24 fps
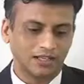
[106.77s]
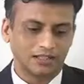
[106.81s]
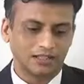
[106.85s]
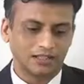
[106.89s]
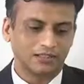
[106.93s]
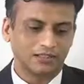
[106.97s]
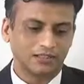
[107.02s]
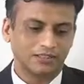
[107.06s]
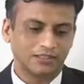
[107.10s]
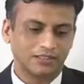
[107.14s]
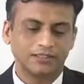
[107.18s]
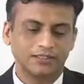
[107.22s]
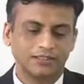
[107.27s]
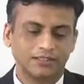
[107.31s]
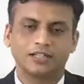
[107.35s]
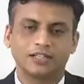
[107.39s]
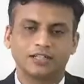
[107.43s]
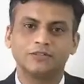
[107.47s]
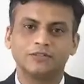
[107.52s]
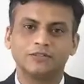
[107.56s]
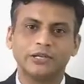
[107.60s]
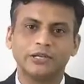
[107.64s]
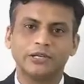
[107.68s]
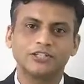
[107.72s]
Then
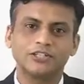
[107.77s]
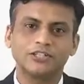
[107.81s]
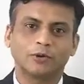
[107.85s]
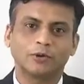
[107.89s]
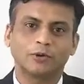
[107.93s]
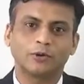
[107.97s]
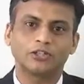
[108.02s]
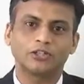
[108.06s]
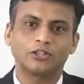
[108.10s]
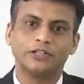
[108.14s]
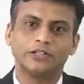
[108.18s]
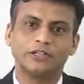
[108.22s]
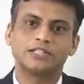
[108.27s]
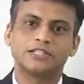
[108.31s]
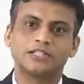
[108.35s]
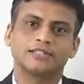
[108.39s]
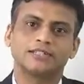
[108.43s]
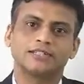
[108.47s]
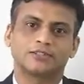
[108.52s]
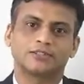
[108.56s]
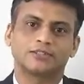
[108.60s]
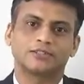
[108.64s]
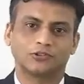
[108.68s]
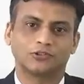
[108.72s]
third major point of
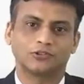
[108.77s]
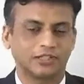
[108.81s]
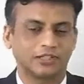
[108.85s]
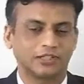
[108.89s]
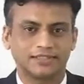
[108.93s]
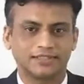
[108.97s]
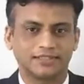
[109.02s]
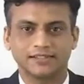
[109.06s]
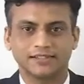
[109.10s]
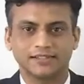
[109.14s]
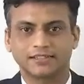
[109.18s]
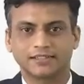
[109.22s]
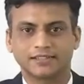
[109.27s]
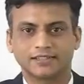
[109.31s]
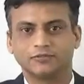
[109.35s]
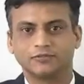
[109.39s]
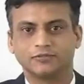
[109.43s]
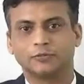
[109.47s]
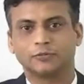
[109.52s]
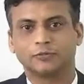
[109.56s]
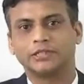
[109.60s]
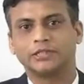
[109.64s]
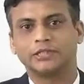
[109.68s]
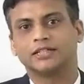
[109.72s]
interest to study Sanskrit
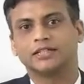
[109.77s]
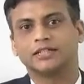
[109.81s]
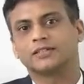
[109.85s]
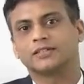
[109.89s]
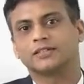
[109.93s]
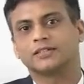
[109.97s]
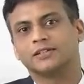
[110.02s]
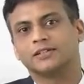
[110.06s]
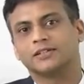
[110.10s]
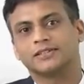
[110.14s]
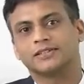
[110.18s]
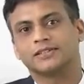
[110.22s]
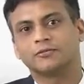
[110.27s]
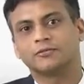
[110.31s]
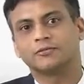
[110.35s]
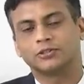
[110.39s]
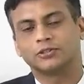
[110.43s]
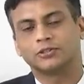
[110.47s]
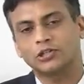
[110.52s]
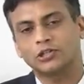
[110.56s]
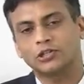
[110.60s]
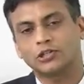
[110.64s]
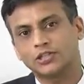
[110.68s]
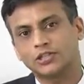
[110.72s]
would be that
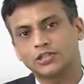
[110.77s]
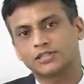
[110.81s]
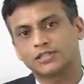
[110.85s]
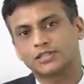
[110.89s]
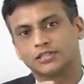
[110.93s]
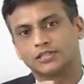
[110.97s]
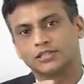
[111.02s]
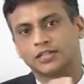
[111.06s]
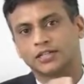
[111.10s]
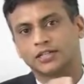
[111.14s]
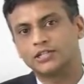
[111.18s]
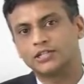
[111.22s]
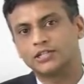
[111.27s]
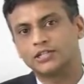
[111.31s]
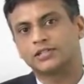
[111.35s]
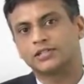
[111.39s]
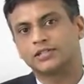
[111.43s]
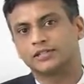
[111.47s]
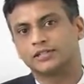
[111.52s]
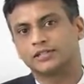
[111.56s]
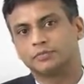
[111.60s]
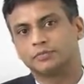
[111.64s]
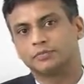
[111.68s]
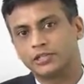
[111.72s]
not just the religious
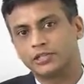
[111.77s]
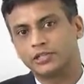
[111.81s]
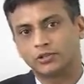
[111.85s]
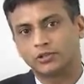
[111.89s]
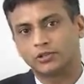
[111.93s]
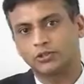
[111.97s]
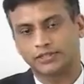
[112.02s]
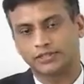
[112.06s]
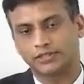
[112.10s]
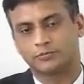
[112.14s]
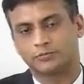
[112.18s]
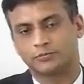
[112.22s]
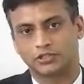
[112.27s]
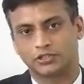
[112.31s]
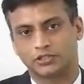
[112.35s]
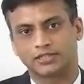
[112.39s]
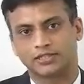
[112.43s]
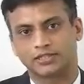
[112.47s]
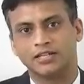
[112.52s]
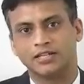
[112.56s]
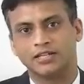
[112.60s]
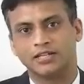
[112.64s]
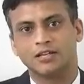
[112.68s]
and spiritual scriptures,